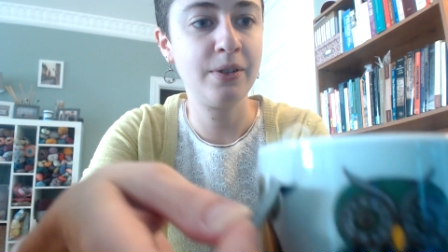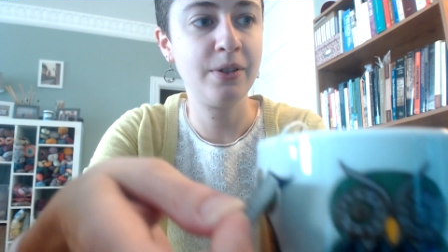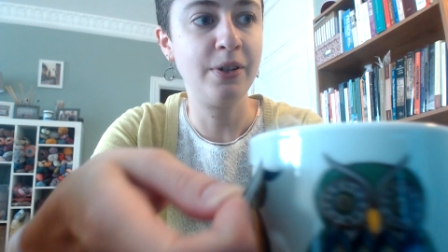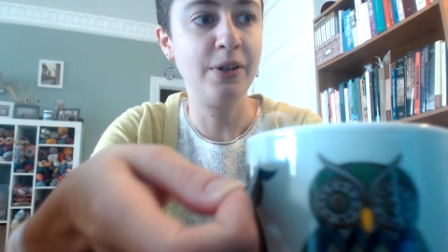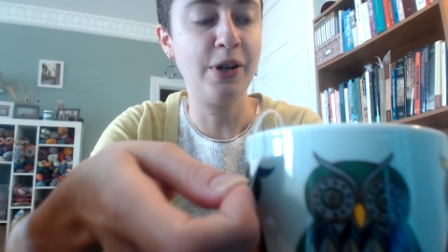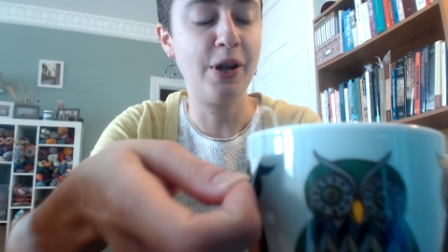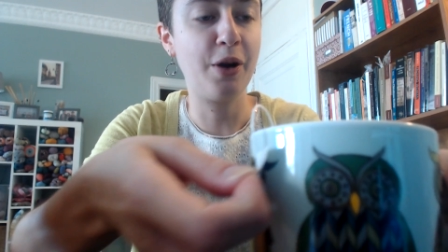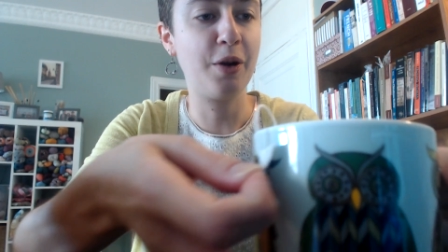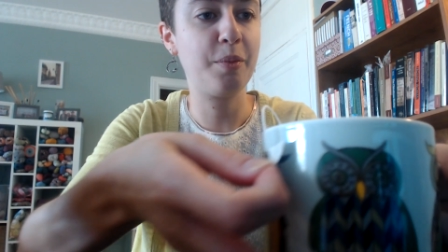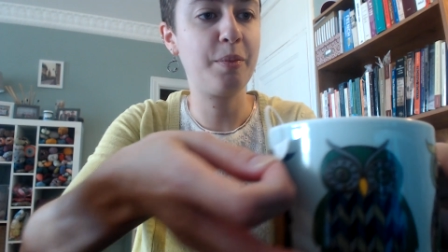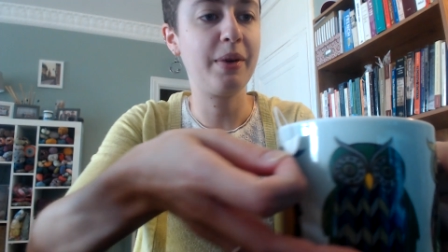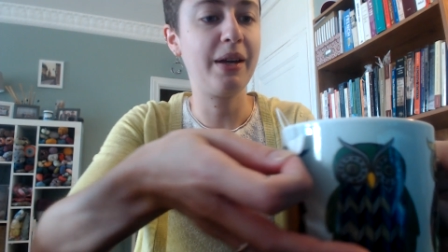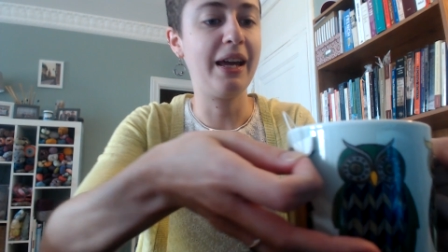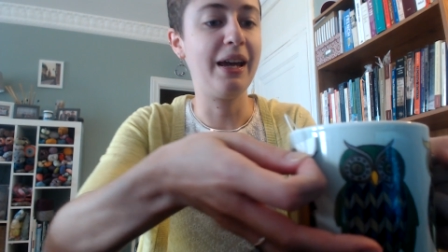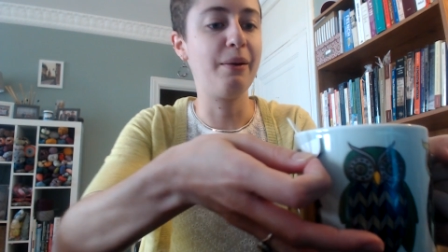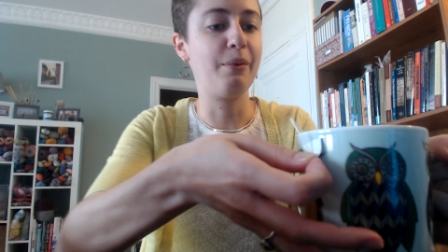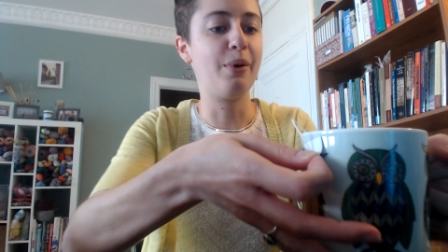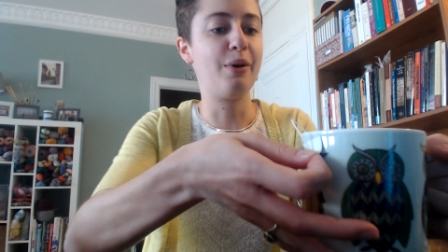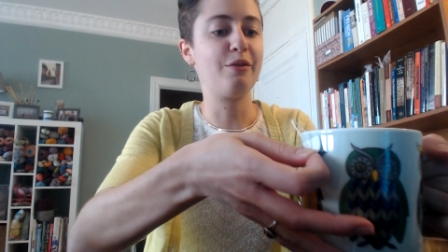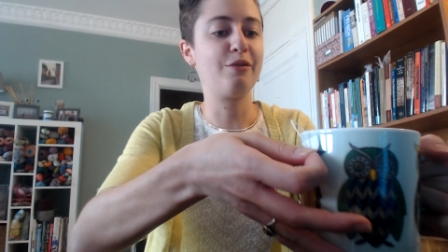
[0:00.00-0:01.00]
Nope, it
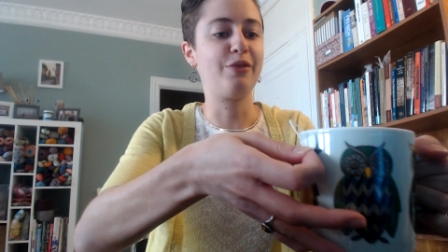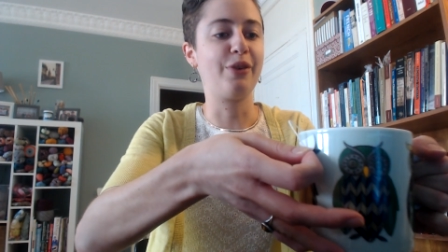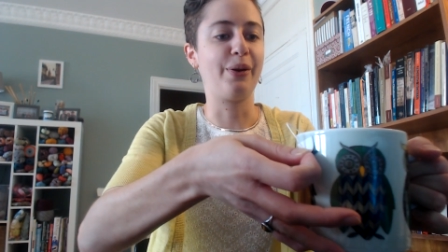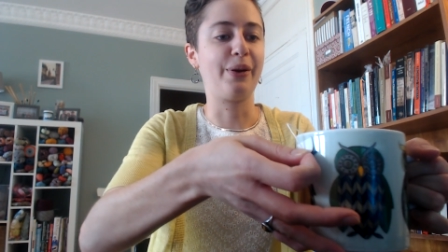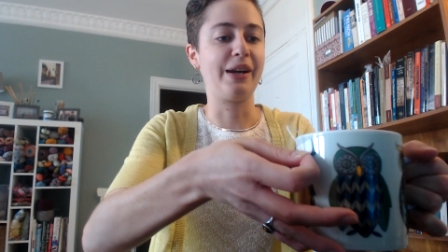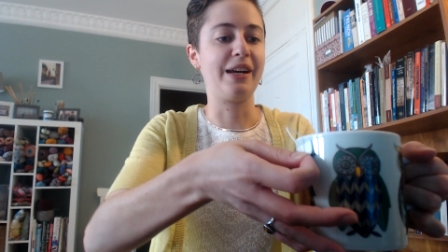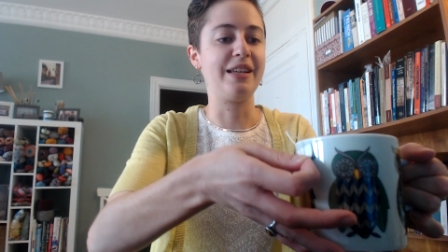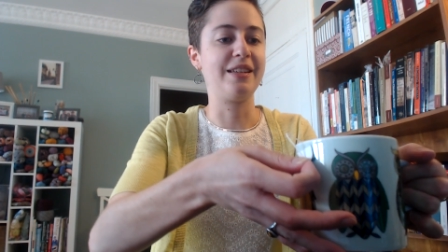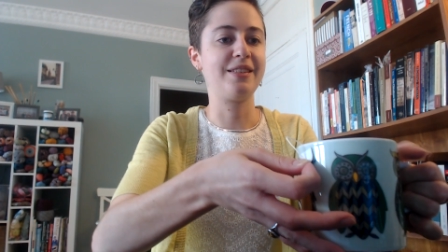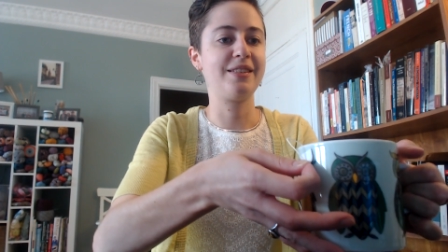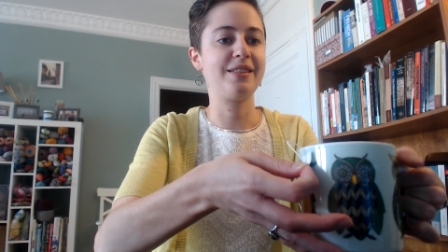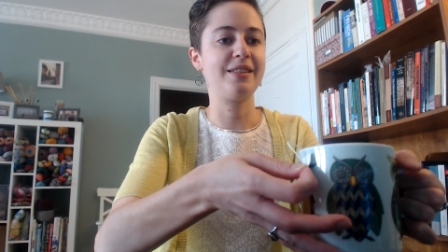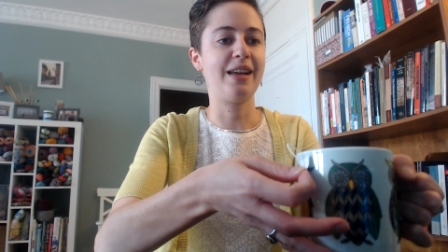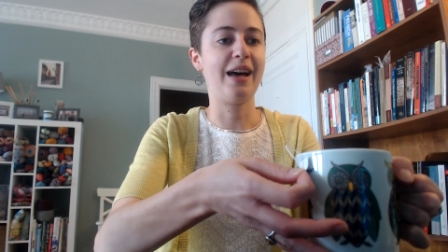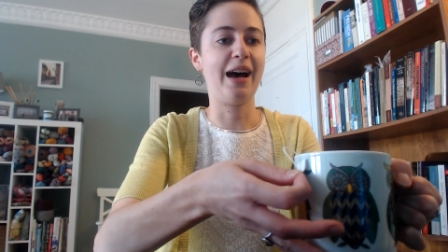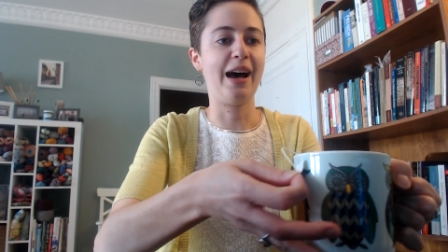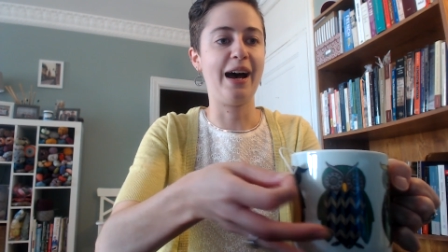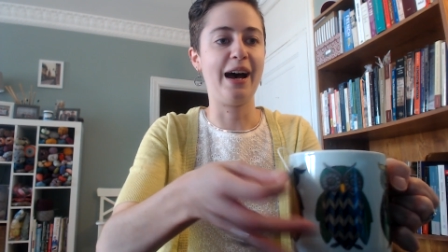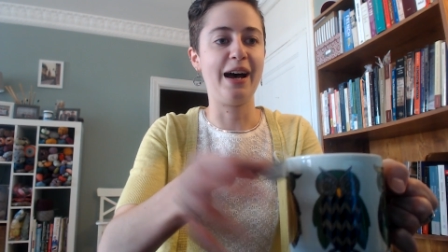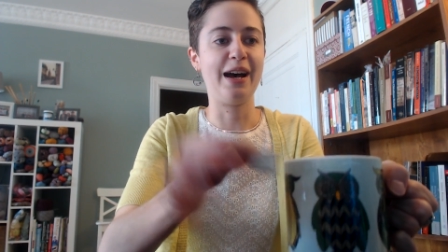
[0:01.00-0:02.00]
won't focus.
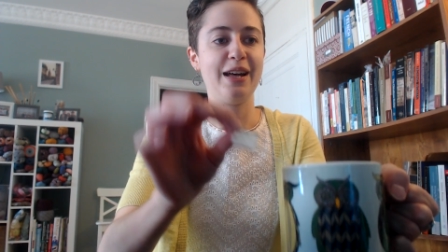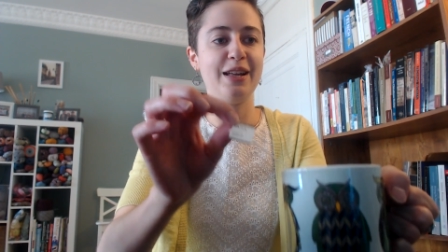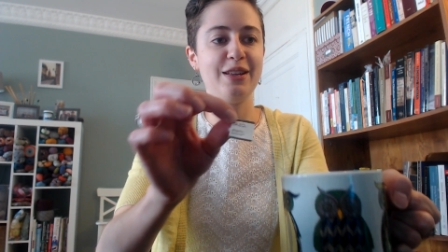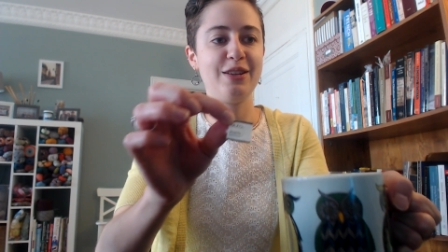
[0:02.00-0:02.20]
Uh,